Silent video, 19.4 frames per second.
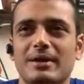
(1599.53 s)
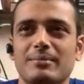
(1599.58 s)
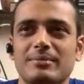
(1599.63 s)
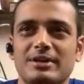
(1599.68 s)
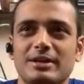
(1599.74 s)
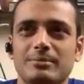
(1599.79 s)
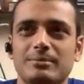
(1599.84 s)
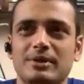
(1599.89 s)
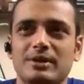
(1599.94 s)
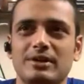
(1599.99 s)

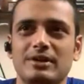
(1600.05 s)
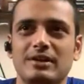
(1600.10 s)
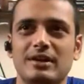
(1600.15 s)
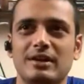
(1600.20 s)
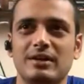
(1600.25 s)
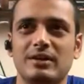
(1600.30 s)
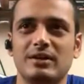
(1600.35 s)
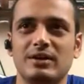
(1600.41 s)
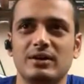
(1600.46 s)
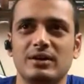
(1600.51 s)

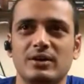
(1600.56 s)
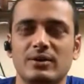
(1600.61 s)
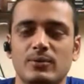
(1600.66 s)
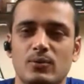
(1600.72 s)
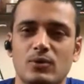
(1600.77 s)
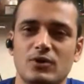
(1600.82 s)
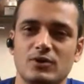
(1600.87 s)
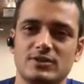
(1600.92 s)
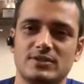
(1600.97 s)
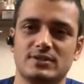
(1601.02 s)
Memorable
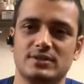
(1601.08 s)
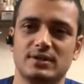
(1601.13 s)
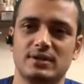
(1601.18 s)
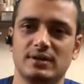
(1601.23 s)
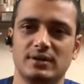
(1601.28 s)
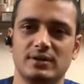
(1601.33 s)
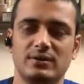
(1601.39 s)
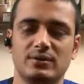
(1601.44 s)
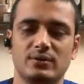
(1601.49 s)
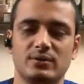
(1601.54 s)
uh, was
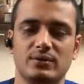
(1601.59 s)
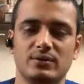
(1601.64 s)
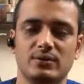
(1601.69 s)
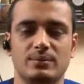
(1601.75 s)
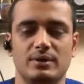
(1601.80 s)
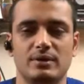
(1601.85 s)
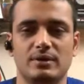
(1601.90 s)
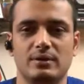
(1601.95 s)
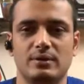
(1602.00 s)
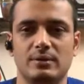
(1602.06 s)
you
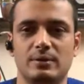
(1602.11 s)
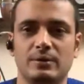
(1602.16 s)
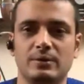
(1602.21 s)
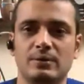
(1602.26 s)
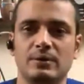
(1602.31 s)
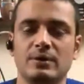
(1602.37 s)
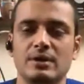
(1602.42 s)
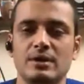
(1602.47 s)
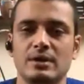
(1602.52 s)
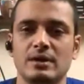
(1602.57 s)

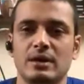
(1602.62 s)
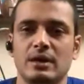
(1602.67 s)
know